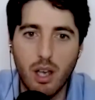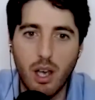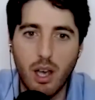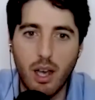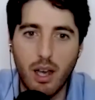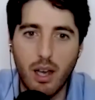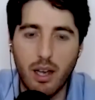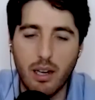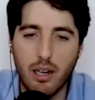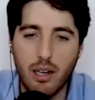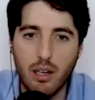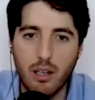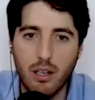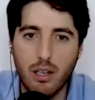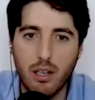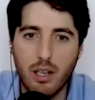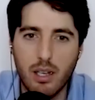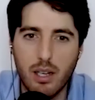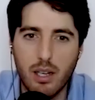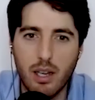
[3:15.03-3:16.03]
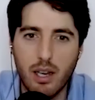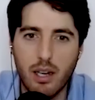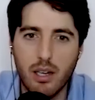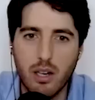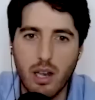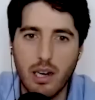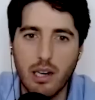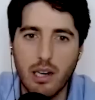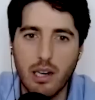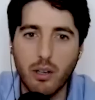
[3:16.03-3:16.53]

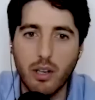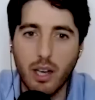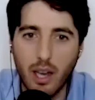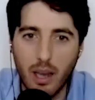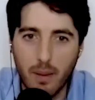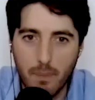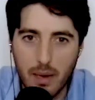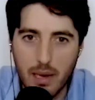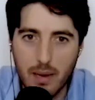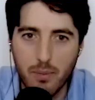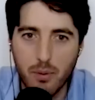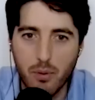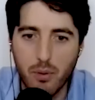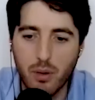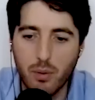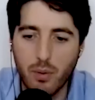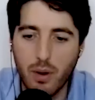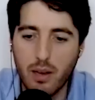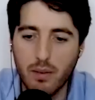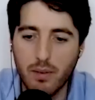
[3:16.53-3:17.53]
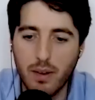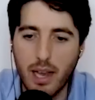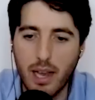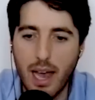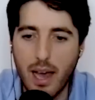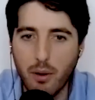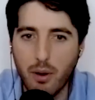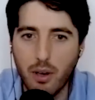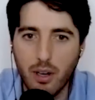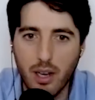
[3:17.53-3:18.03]
and looking at people in a way of like,
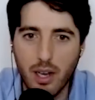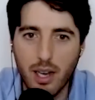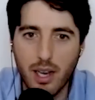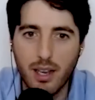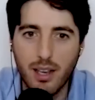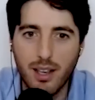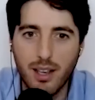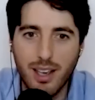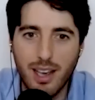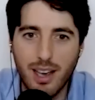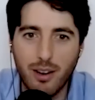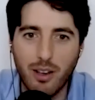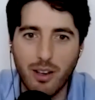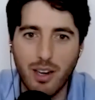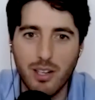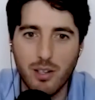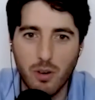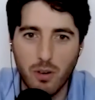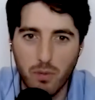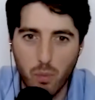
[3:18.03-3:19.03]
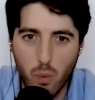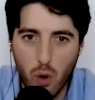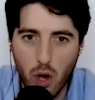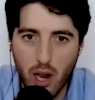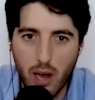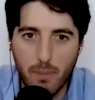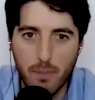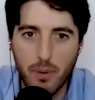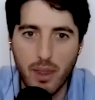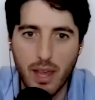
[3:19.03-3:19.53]
how can I sort of
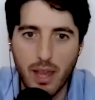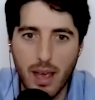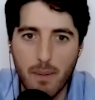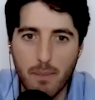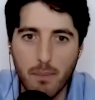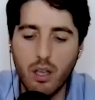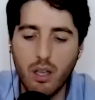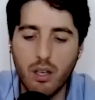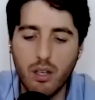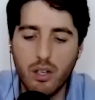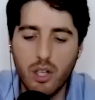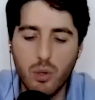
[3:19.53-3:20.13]
one up them?